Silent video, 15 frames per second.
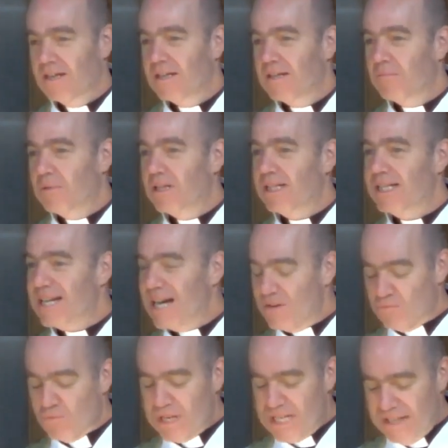Well, in our
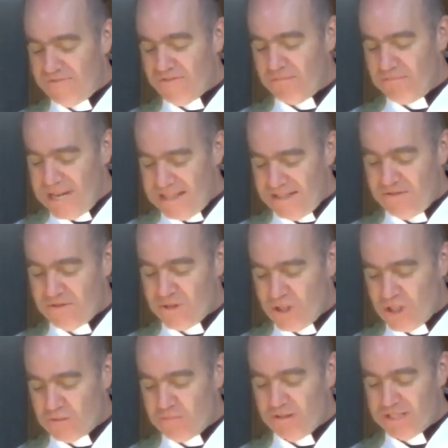reading from Matthew's
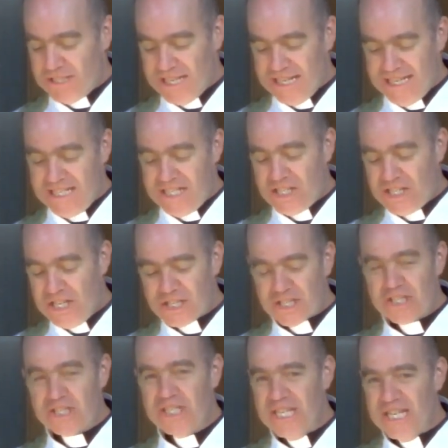Gospel today,
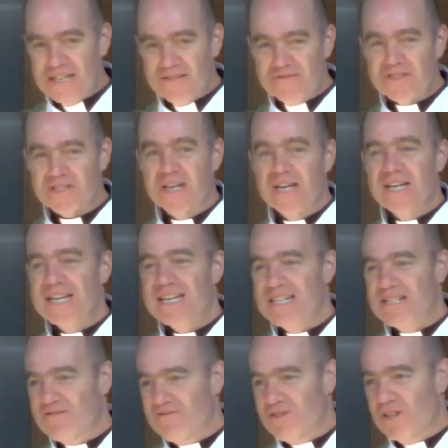Jesus gives
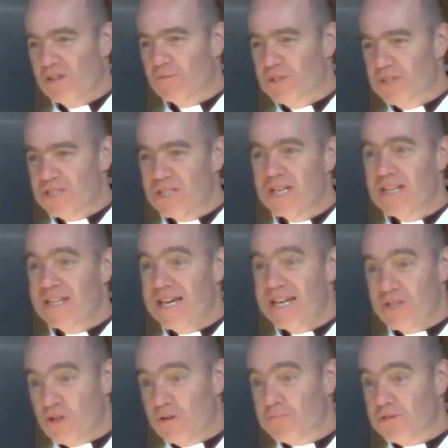his followers their
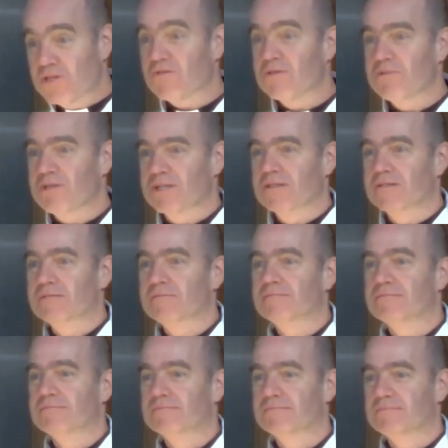job description.
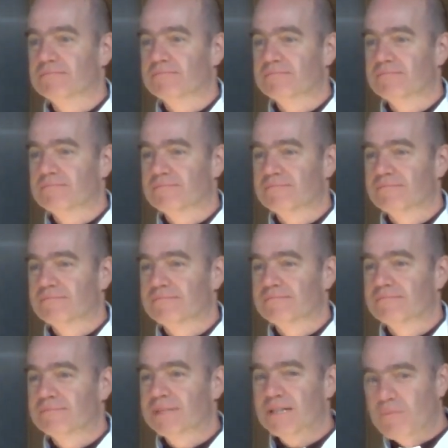
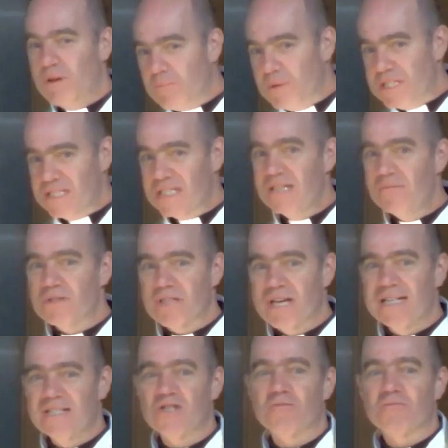But when we see what
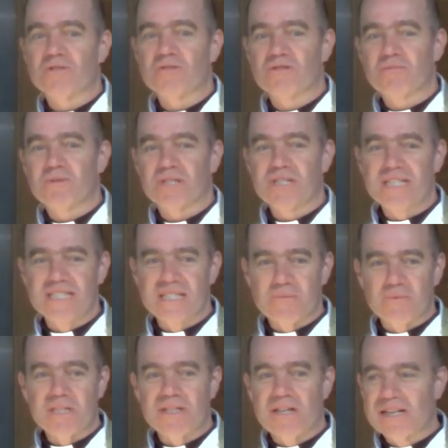that job description is,
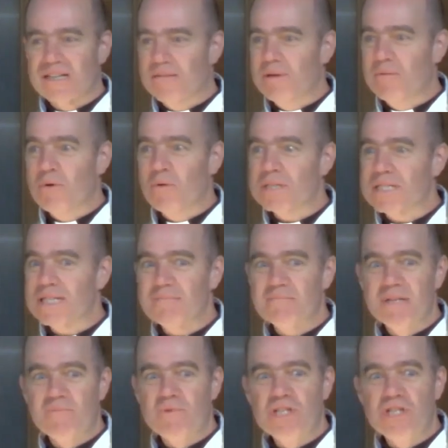we're likely to mean, "What does that
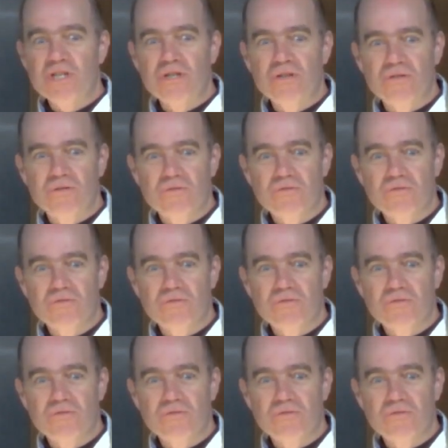mean we do?"